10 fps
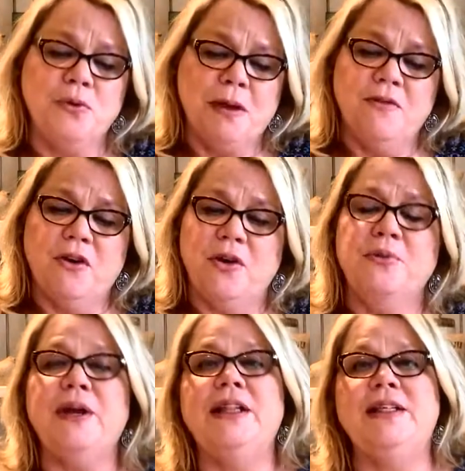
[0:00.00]
You may have already
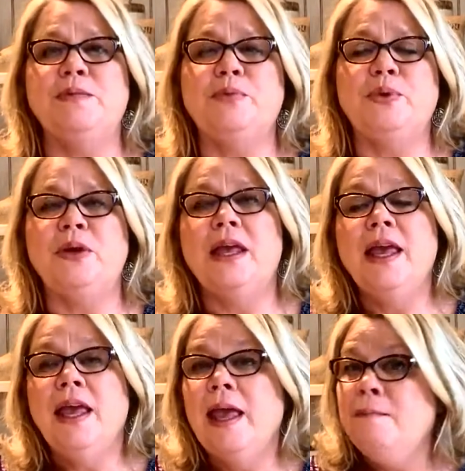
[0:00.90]
read this book
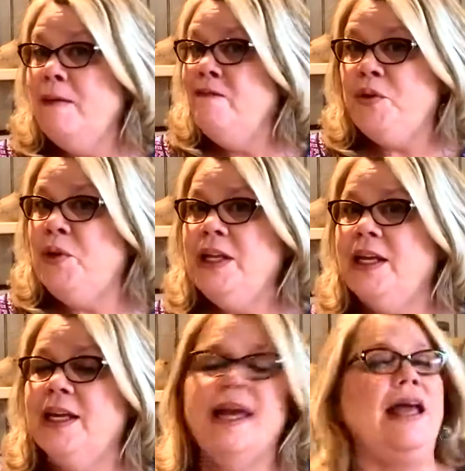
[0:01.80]
and be
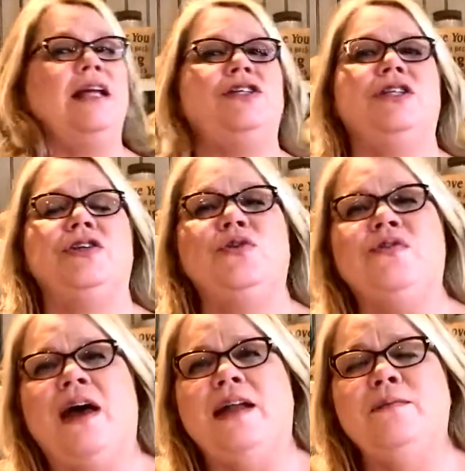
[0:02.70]
fully engaged in your
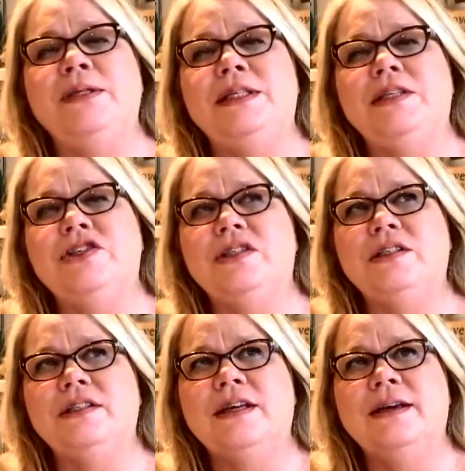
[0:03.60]
fighting position.